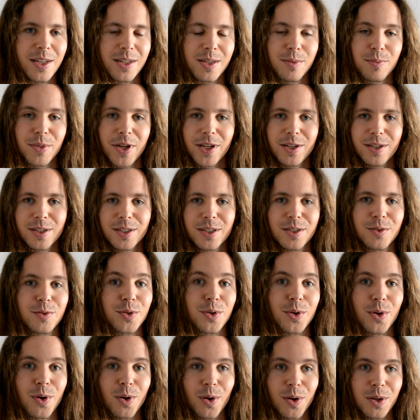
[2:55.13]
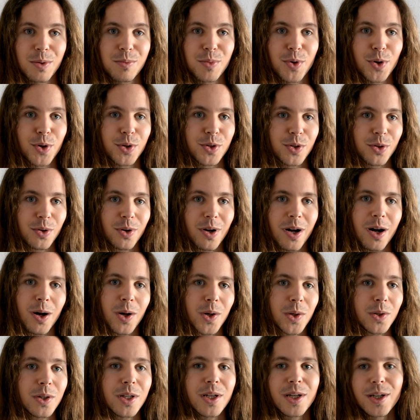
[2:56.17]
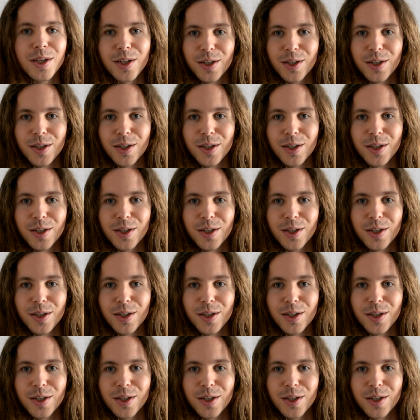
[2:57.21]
Depending if you're early bird or owl,